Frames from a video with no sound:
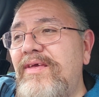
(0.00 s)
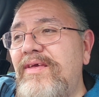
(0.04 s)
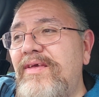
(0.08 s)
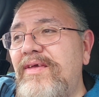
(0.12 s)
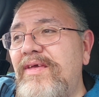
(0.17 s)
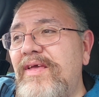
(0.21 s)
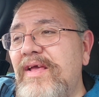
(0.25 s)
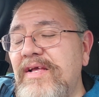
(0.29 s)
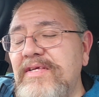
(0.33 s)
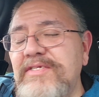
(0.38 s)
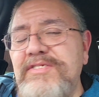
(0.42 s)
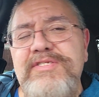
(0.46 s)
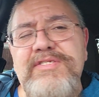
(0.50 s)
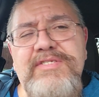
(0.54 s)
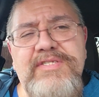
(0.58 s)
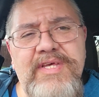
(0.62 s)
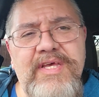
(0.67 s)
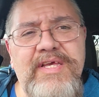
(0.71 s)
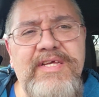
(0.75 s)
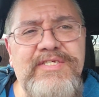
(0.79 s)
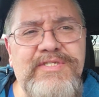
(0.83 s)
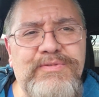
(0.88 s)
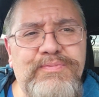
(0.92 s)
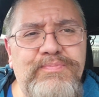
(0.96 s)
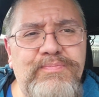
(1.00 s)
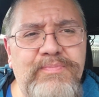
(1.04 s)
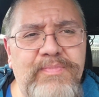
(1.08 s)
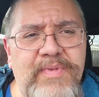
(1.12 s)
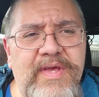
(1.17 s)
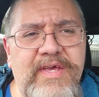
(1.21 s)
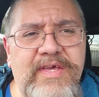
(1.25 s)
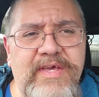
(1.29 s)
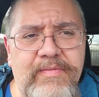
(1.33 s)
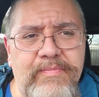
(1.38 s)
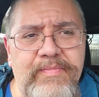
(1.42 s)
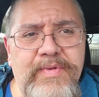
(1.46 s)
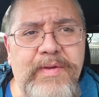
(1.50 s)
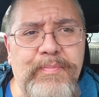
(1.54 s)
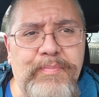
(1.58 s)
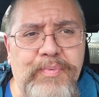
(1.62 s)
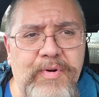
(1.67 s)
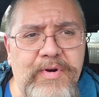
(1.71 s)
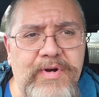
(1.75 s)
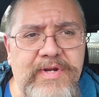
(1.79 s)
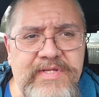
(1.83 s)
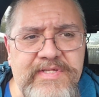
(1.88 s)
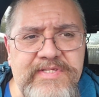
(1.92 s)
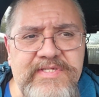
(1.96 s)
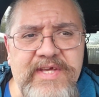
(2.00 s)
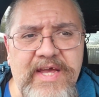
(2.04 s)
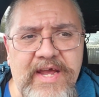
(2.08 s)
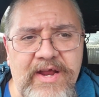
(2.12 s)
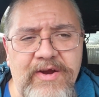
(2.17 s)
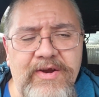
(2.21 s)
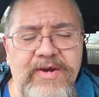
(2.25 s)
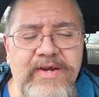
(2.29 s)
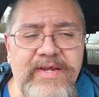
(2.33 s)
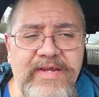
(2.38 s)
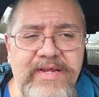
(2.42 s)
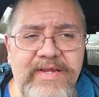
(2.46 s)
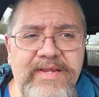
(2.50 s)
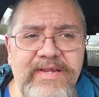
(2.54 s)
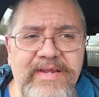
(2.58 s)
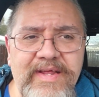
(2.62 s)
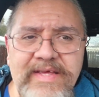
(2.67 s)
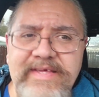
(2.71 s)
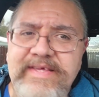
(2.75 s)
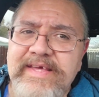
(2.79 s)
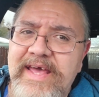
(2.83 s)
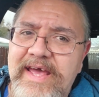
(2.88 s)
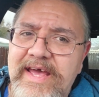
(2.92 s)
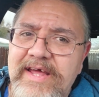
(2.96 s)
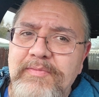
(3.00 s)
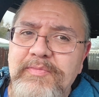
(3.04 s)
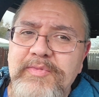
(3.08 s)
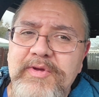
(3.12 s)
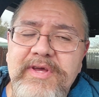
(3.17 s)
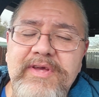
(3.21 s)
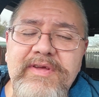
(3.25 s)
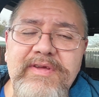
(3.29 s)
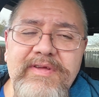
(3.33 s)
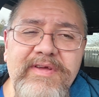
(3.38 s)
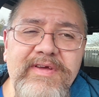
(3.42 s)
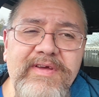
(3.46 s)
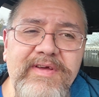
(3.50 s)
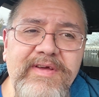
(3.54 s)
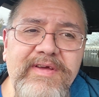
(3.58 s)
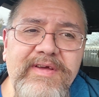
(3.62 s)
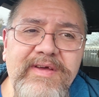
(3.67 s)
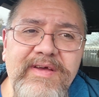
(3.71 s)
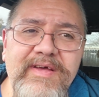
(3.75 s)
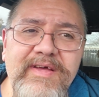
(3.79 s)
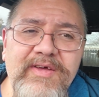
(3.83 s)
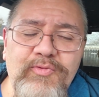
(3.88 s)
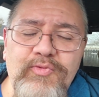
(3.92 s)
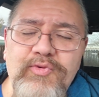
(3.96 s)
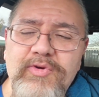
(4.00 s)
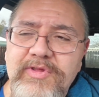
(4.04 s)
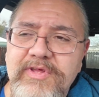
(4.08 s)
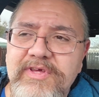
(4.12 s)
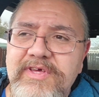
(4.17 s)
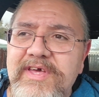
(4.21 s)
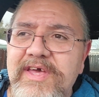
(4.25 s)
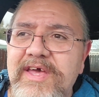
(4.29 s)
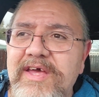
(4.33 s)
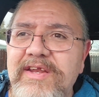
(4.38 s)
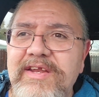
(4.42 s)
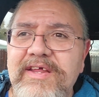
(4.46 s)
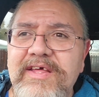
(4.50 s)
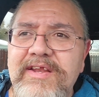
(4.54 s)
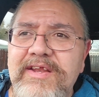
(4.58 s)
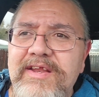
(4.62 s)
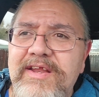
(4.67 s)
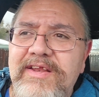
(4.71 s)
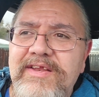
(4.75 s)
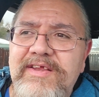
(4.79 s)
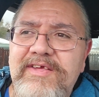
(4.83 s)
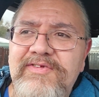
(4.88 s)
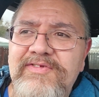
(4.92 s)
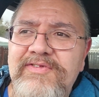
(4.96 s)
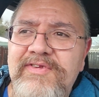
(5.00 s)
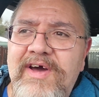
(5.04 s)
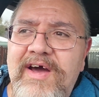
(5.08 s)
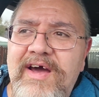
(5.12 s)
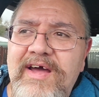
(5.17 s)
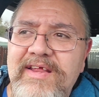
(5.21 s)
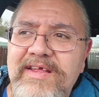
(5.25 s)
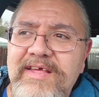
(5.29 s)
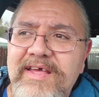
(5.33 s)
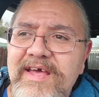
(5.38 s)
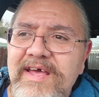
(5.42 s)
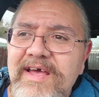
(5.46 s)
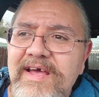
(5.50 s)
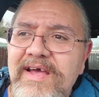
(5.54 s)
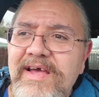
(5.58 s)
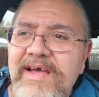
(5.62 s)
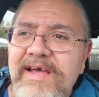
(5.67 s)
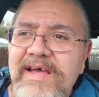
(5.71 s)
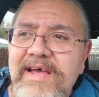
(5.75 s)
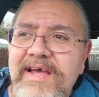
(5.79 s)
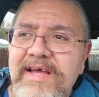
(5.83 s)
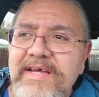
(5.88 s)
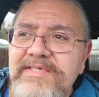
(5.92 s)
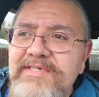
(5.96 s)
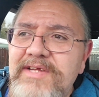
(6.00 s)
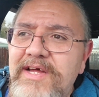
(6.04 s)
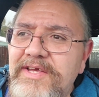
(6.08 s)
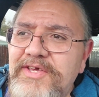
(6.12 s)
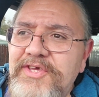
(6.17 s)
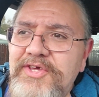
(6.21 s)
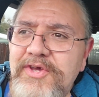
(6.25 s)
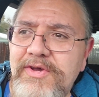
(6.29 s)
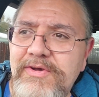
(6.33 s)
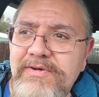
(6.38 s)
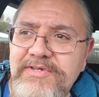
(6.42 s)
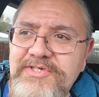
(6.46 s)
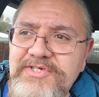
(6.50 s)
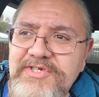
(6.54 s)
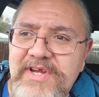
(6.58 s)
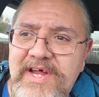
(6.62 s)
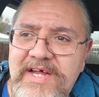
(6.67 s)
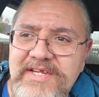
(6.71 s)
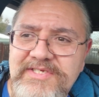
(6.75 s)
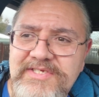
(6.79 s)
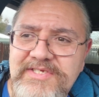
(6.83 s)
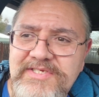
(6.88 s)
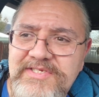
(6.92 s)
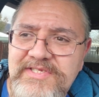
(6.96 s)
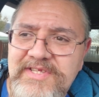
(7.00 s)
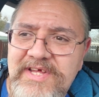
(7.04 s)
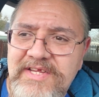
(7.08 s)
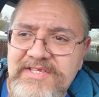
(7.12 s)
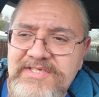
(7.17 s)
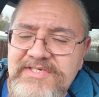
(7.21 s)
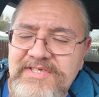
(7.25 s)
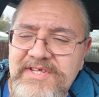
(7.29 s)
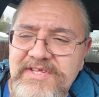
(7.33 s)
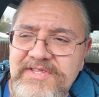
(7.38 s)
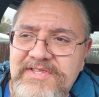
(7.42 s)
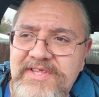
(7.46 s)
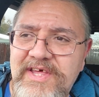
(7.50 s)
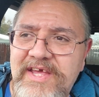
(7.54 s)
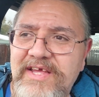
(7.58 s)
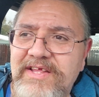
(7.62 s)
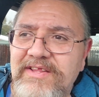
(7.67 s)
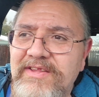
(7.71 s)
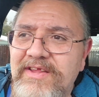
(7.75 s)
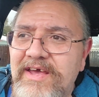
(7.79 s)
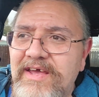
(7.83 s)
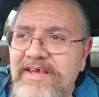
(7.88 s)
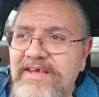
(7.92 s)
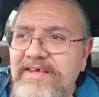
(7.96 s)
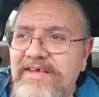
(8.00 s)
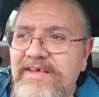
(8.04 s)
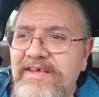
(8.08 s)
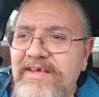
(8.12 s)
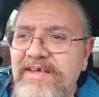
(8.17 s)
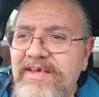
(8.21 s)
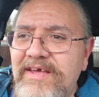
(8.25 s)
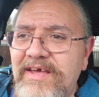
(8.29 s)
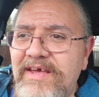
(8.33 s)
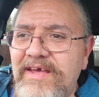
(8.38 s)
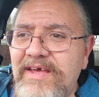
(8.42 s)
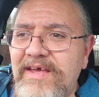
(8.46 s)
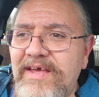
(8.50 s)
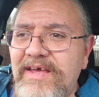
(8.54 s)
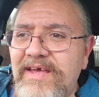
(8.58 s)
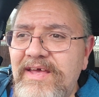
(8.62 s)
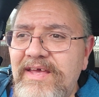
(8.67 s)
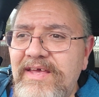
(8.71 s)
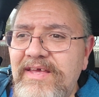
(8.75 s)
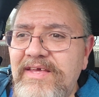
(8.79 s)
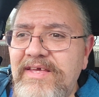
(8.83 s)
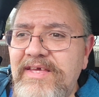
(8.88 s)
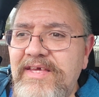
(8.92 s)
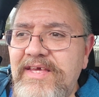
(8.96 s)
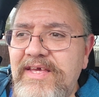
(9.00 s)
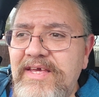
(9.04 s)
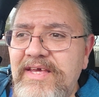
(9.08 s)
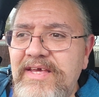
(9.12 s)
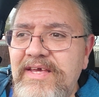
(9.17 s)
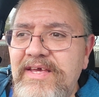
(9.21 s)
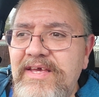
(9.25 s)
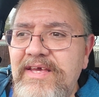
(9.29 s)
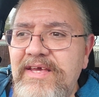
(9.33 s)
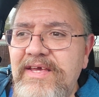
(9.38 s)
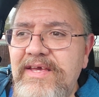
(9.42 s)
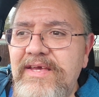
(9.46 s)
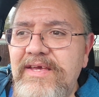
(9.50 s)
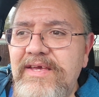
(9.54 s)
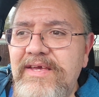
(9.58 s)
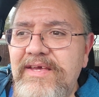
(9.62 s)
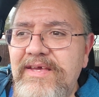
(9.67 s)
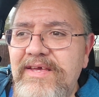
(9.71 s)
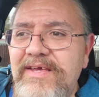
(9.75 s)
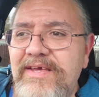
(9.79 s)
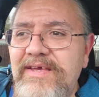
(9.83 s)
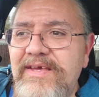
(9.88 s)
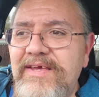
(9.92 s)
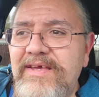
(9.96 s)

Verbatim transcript: he's he's he can be pretty scary. He can be. He really can. And then he's not he's not huge, and that's that's the thing. Like he